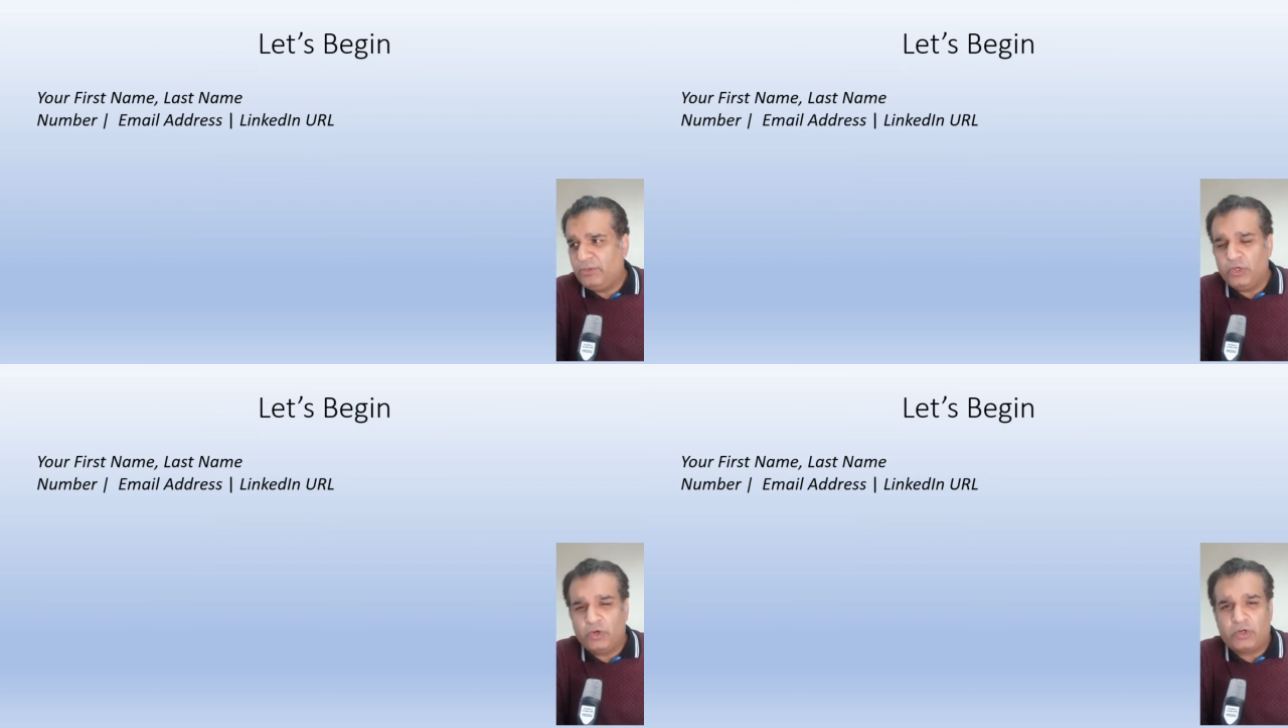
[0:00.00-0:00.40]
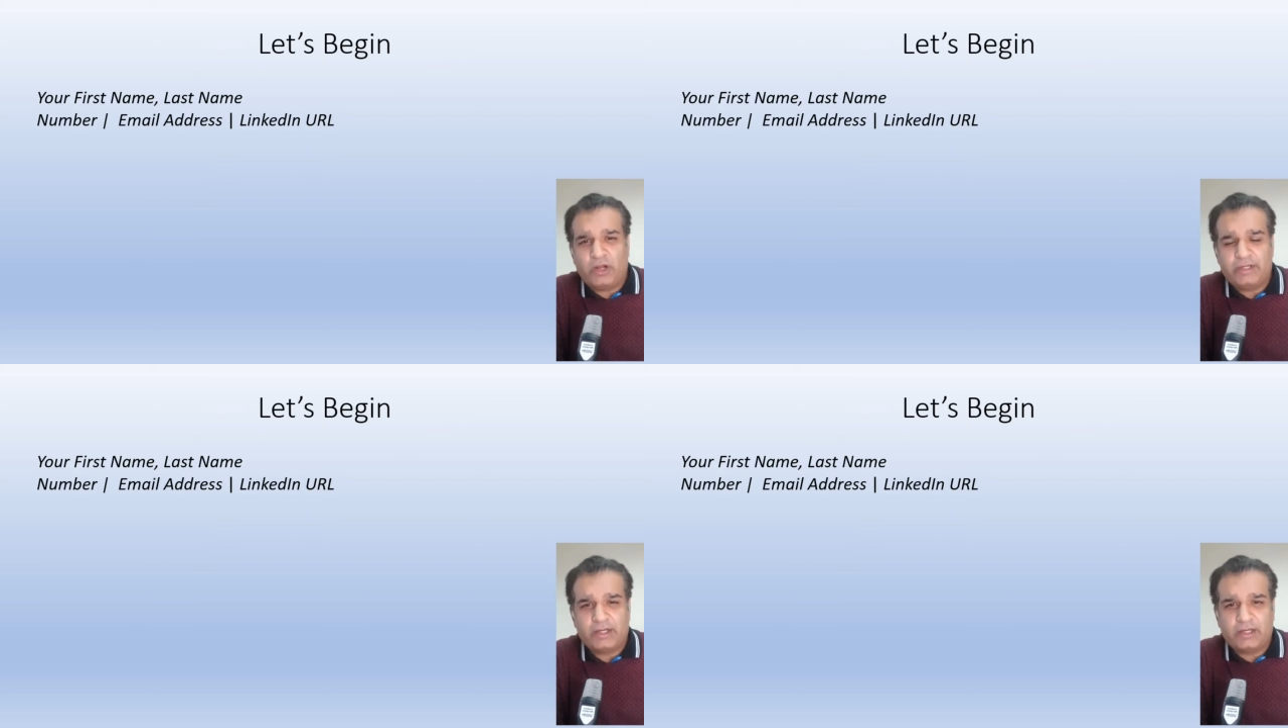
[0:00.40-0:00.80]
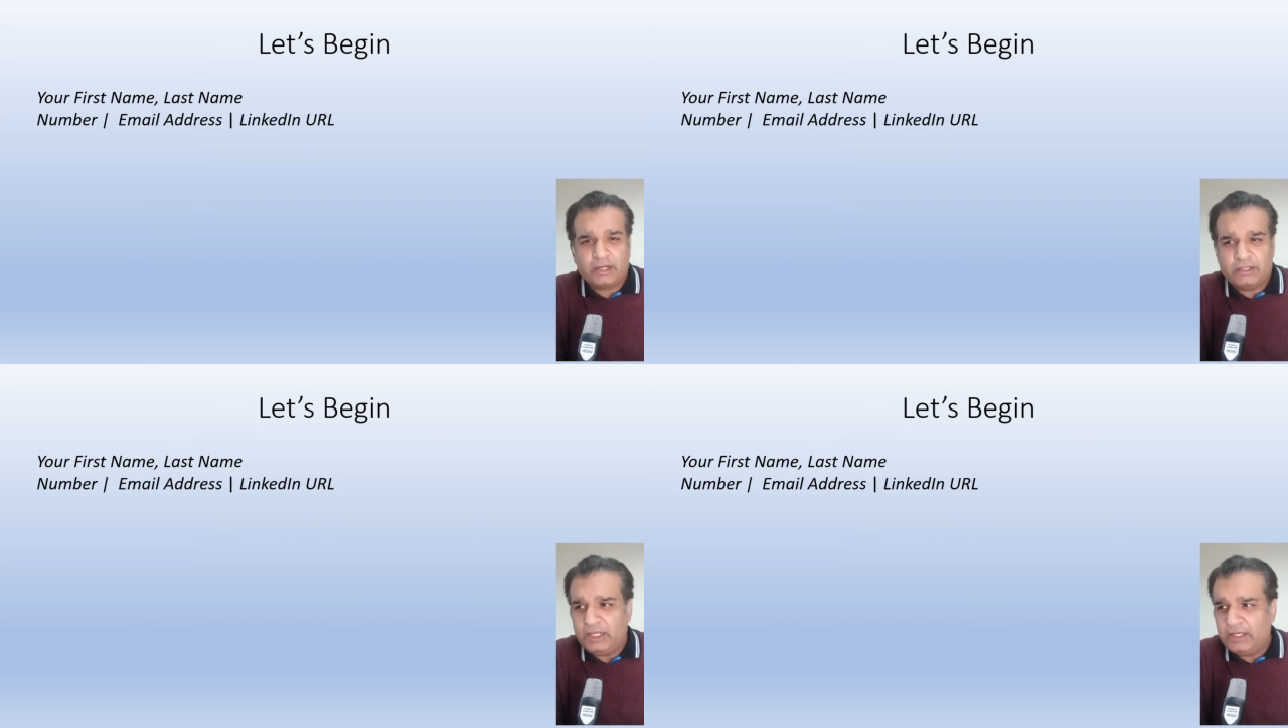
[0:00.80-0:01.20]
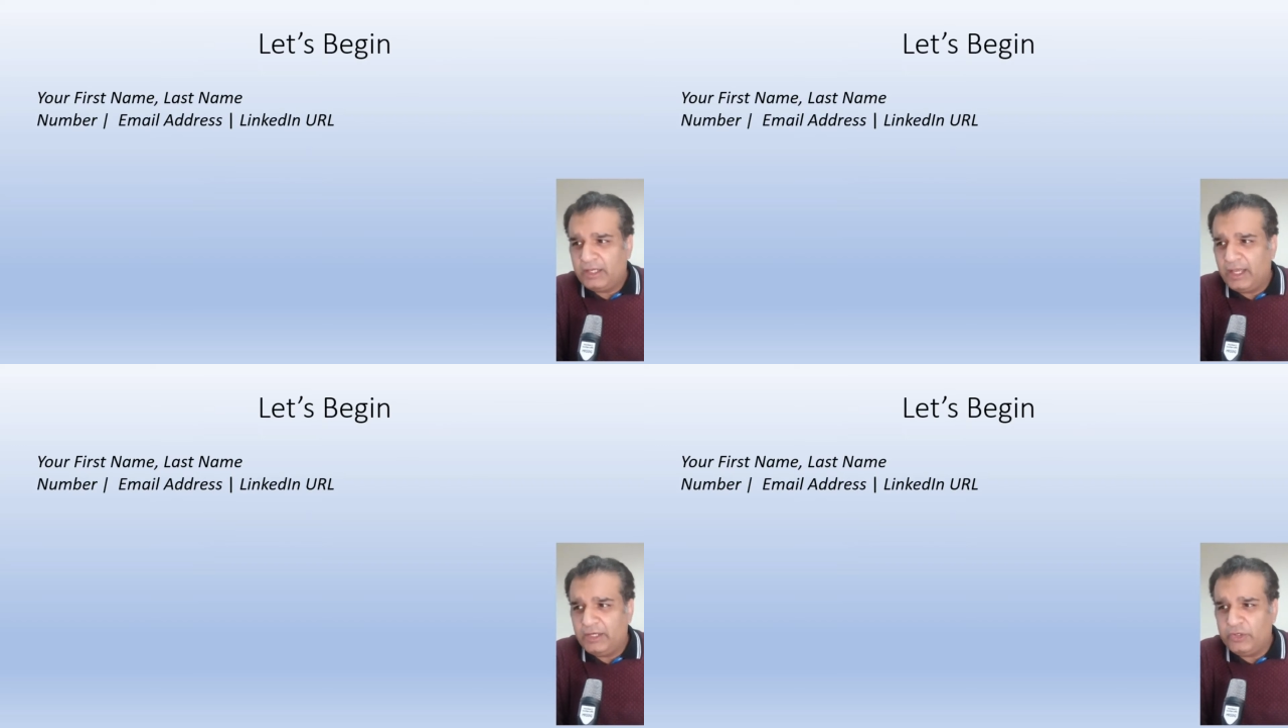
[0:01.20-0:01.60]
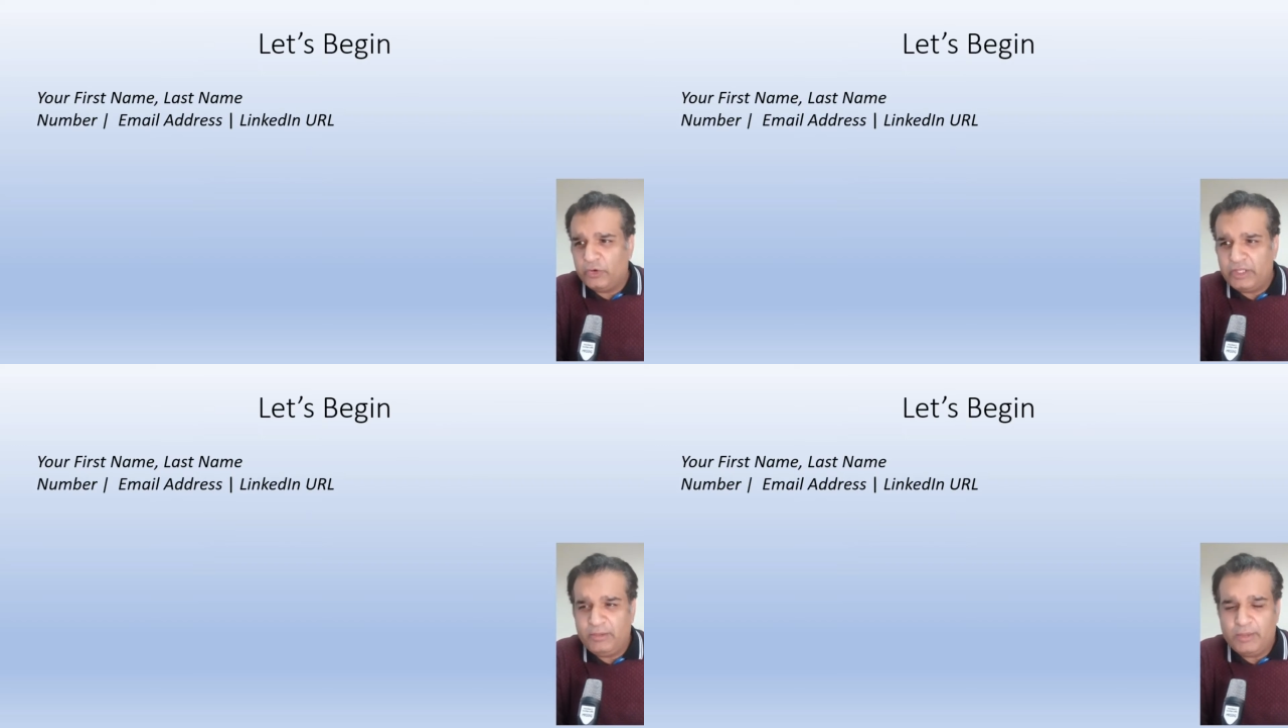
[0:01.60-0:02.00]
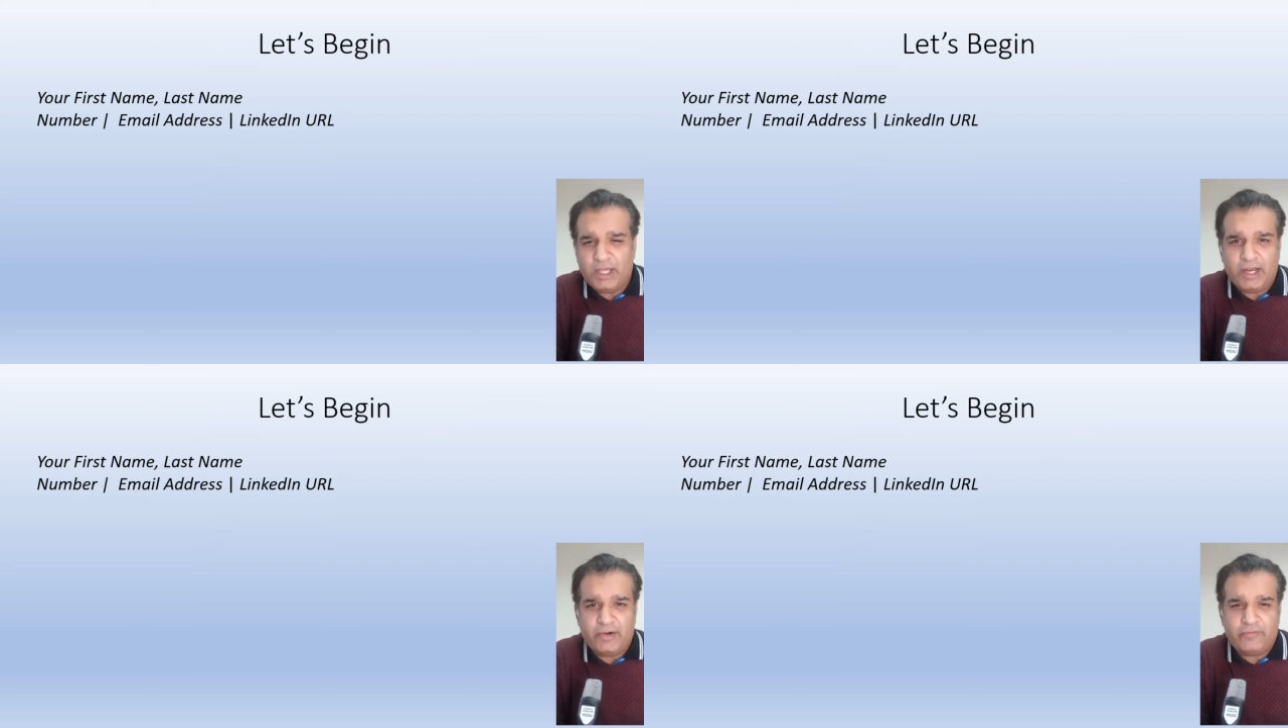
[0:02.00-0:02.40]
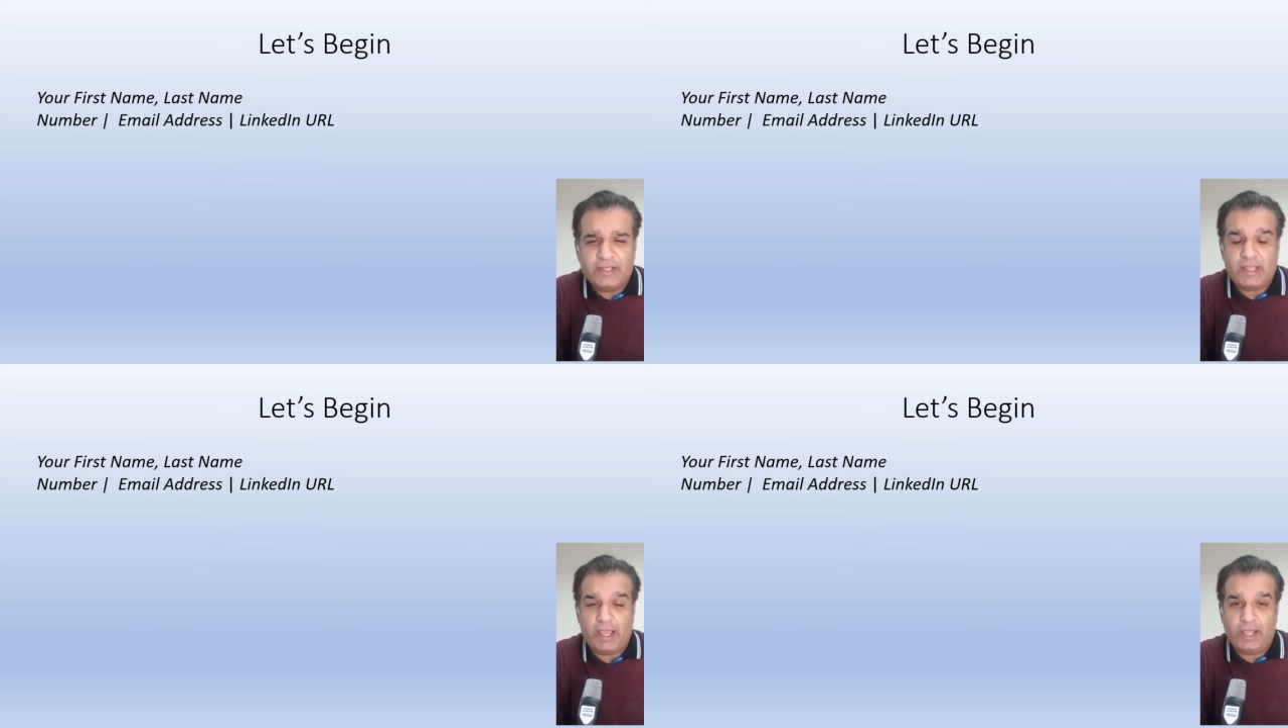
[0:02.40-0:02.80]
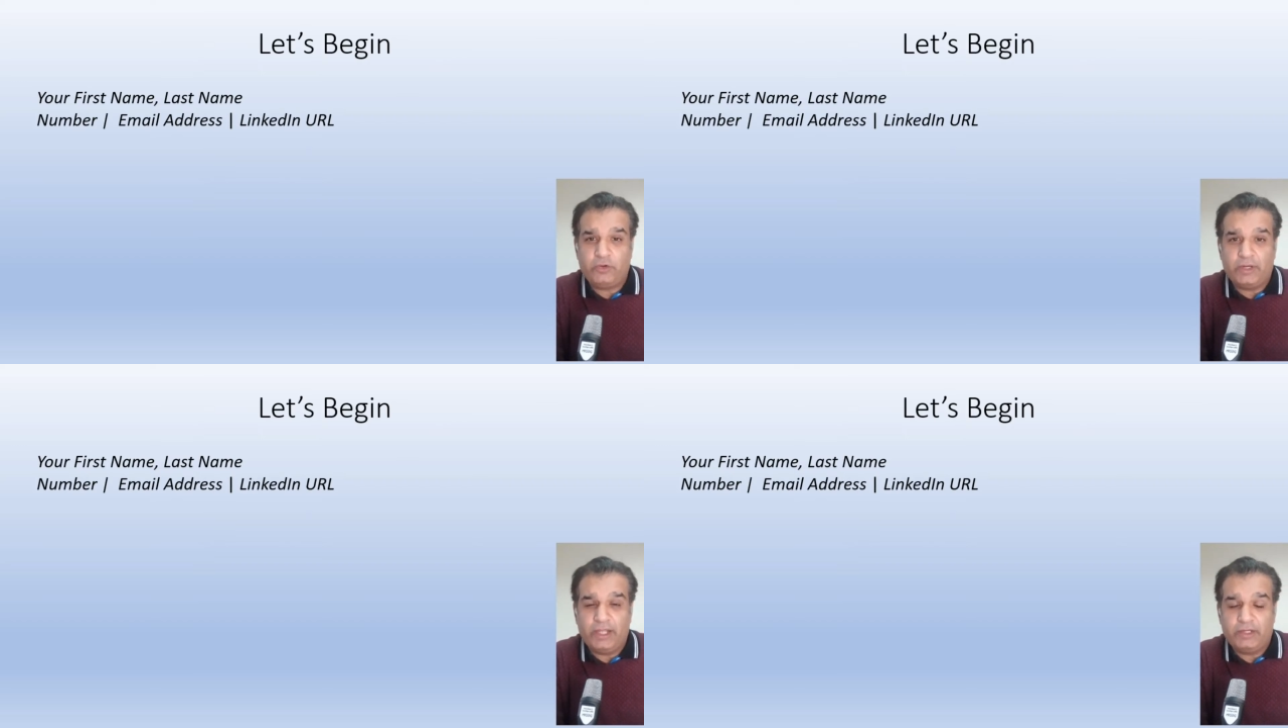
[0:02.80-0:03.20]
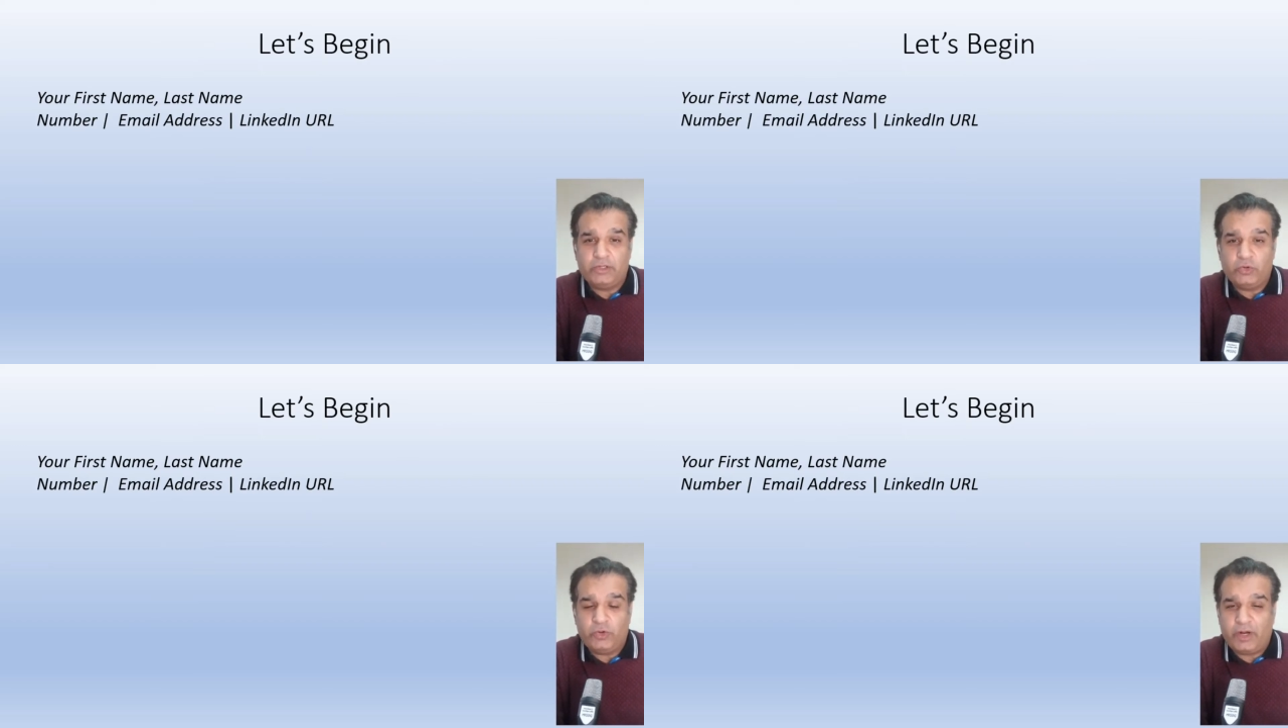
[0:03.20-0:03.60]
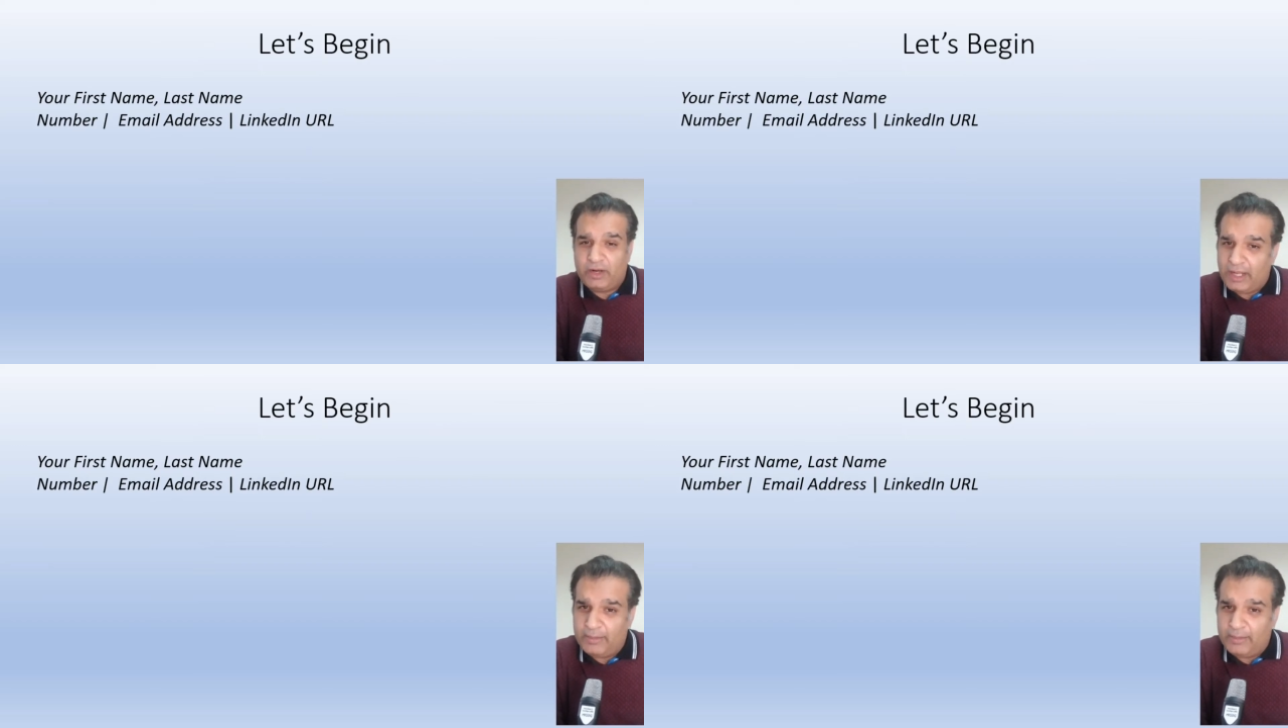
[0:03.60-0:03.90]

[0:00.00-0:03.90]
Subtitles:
your contact detail, your email address, and your LinkedIn URL.